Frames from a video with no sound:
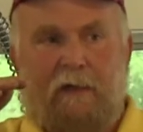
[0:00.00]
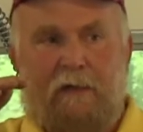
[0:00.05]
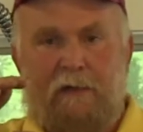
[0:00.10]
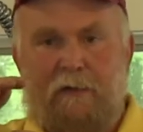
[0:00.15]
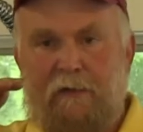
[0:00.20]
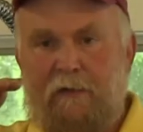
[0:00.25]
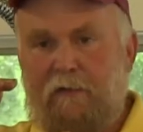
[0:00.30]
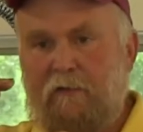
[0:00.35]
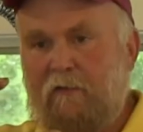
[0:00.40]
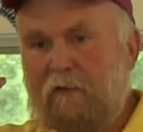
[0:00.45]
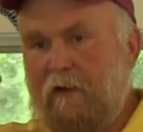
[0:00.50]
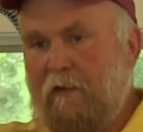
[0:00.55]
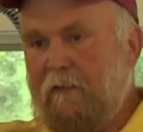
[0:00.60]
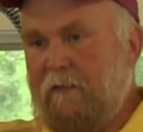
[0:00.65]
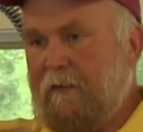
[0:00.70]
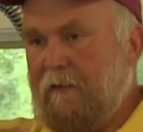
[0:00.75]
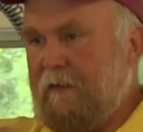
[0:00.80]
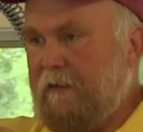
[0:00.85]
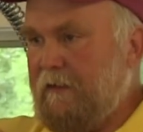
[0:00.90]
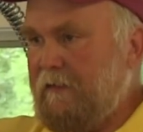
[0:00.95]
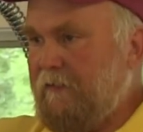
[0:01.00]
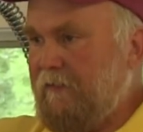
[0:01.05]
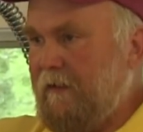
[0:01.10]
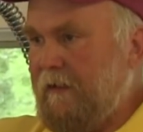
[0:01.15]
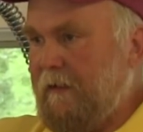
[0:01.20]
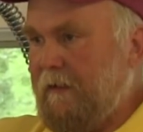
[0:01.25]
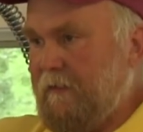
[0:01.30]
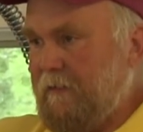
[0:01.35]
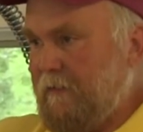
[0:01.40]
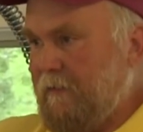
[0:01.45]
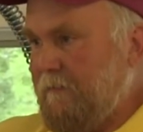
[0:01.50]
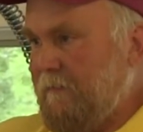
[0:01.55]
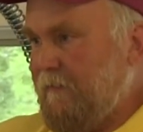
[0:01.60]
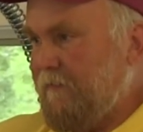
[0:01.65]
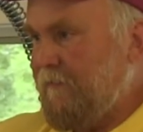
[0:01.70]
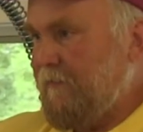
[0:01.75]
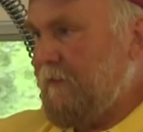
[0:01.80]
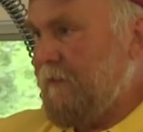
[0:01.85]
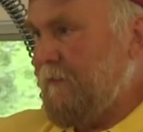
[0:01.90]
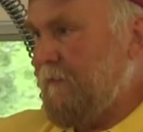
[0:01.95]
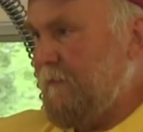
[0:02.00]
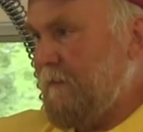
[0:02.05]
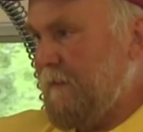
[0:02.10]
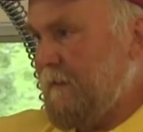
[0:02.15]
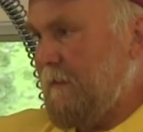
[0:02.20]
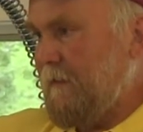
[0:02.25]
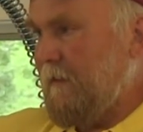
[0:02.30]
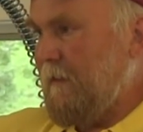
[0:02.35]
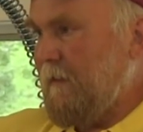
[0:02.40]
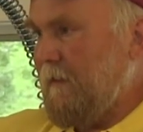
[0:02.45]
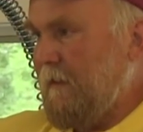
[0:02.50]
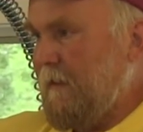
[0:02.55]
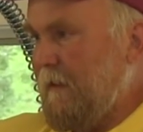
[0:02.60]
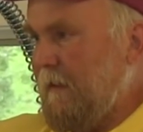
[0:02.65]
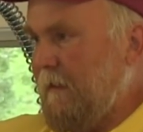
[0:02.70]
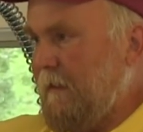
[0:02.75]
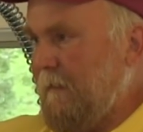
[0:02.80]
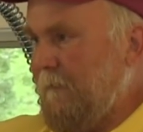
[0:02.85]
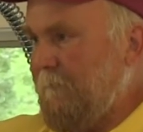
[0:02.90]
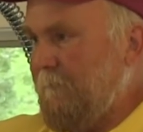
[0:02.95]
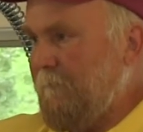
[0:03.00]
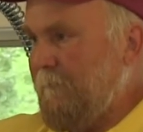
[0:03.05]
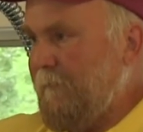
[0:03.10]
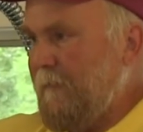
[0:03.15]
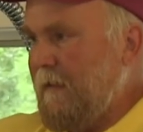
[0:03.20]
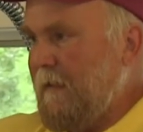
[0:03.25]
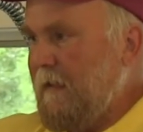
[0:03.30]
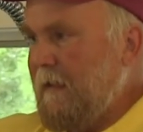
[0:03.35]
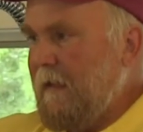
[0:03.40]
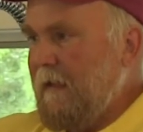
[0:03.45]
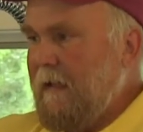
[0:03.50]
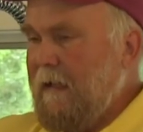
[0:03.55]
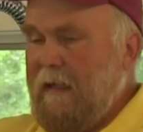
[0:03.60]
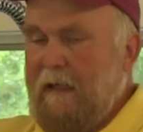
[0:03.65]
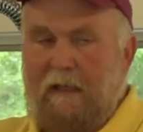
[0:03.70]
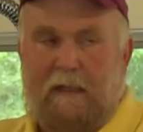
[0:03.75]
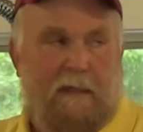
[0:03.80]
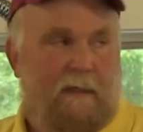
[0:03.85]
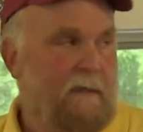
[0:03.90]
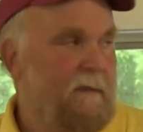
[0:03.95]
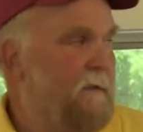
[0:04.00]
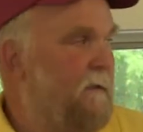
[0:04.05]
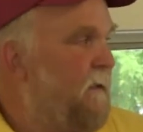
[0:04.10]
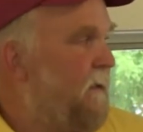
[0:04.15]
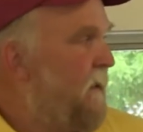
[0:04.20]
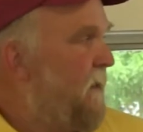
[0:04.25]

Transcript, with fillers: new growth on the tree in terms of shoots elongating. And